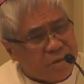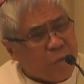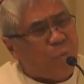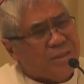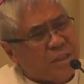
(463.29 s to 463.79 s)

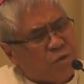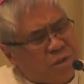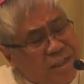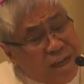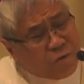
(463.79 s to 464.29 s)
They wanted
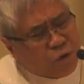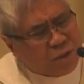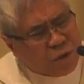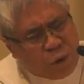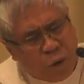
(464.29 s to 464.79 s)
to announce to
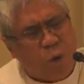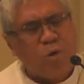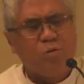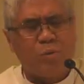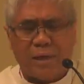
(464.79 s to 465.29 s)
the
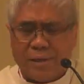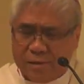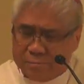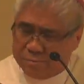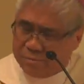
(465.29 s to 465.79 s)
whole
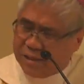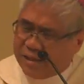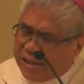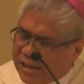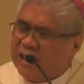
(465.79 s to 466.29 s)
world,
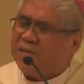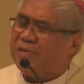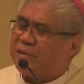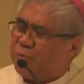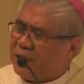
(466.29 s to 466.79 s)

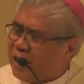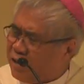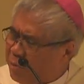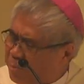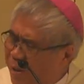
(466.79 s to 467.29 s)
even when
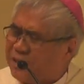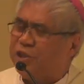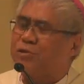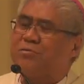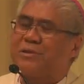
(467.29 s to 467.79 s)
they were
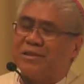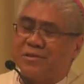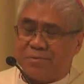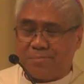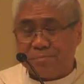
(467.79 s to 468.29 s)

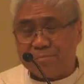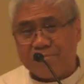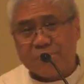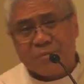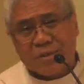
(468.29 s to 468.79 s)
persecuted,
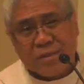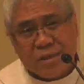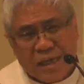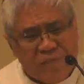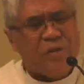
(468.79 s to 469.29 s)

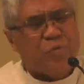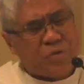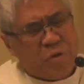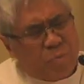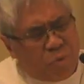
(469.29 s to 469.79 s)
even
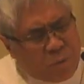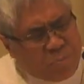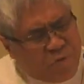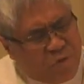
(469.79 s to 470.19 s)
when they were brought